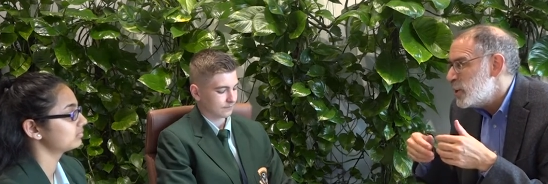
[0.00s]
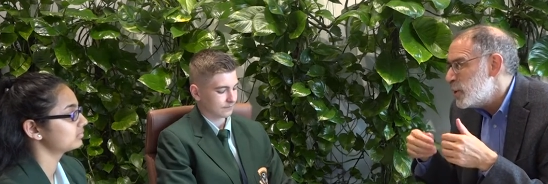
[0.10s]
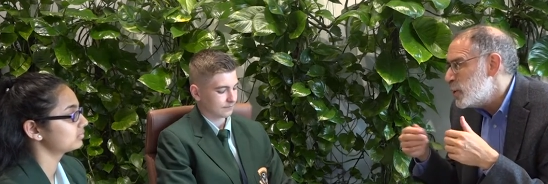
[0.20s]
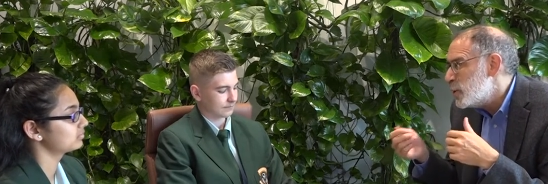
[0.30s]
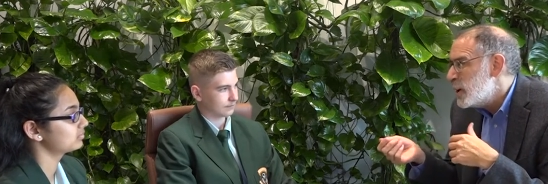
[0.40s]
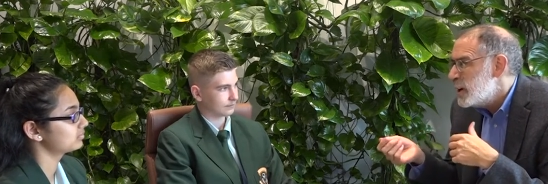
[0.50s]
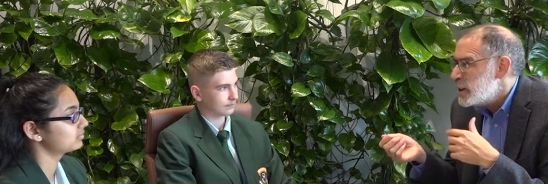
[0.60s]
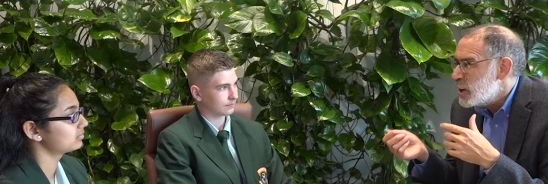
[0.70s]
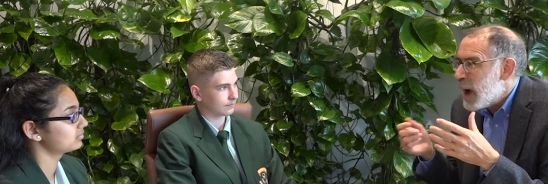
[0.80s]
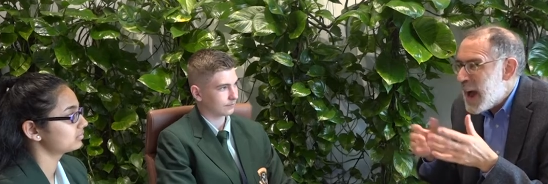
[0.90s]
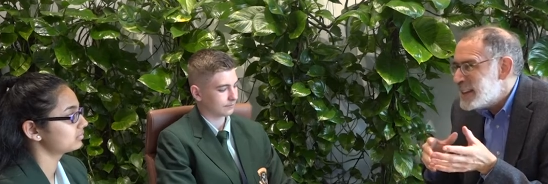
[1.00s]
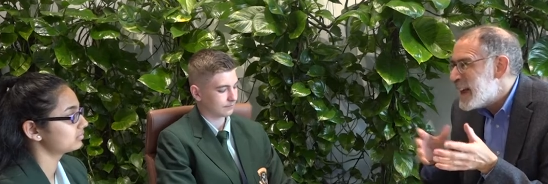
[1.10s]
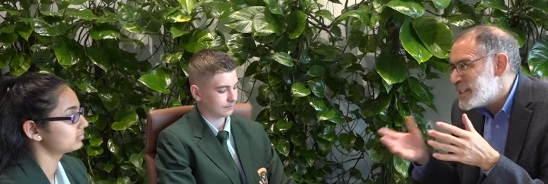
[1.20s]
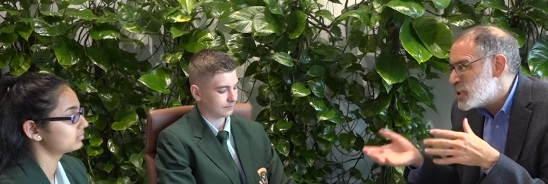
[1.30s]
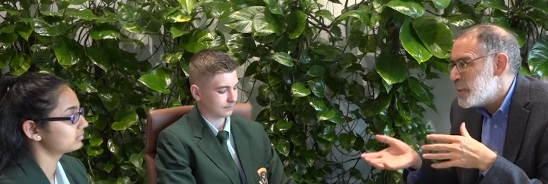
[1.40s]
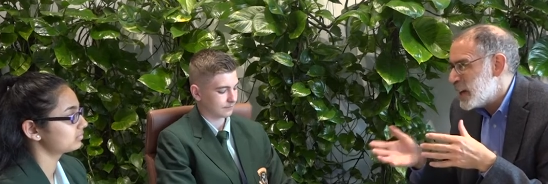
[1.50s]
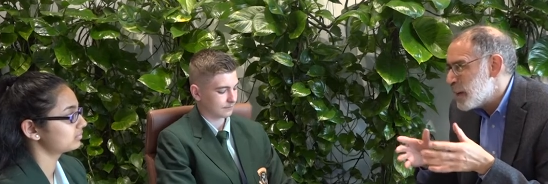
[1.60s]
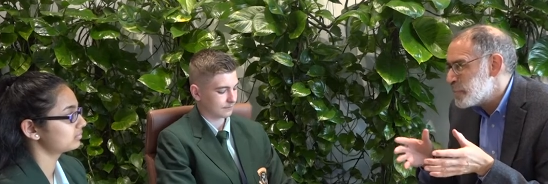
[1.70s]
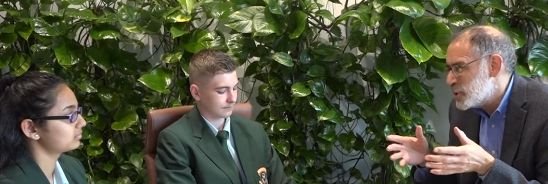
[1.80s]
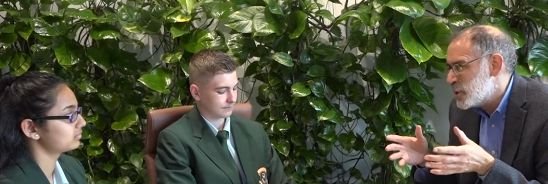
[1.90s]
Speaker 1: who you know, hadn't had so many
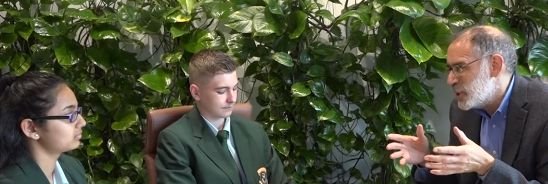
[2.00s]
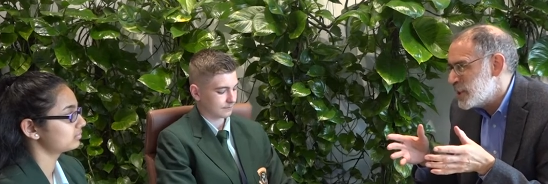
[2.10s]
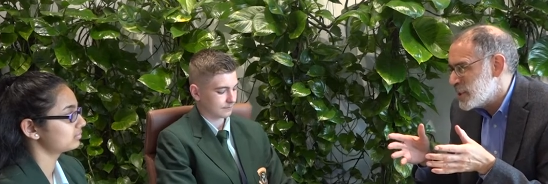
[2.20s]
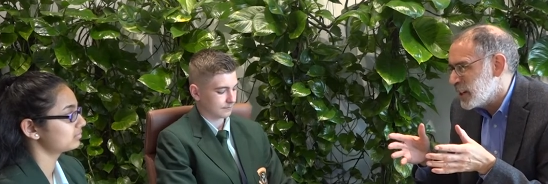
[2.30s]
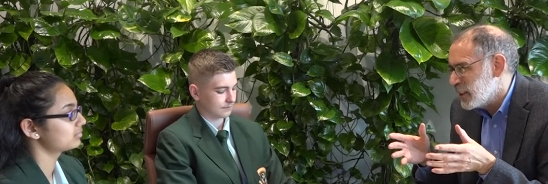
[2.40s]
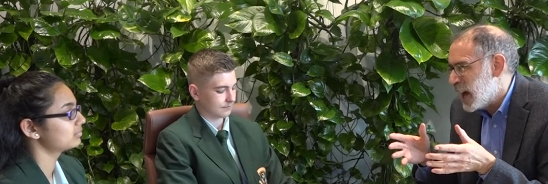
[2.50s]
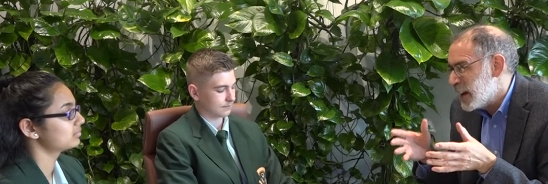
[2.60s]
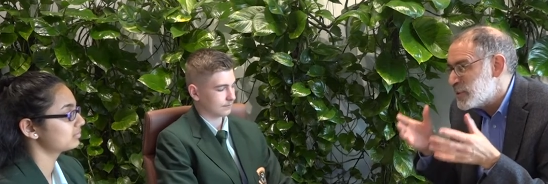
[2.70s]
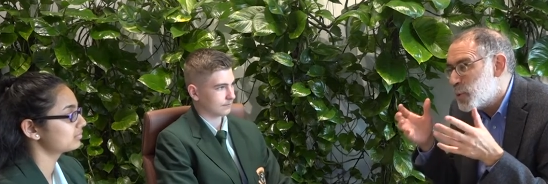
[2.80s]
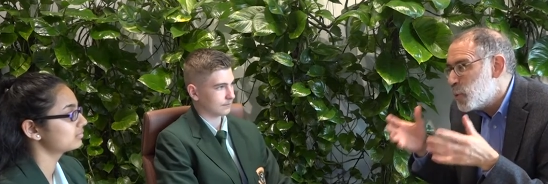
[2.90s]
opportunities in their lives.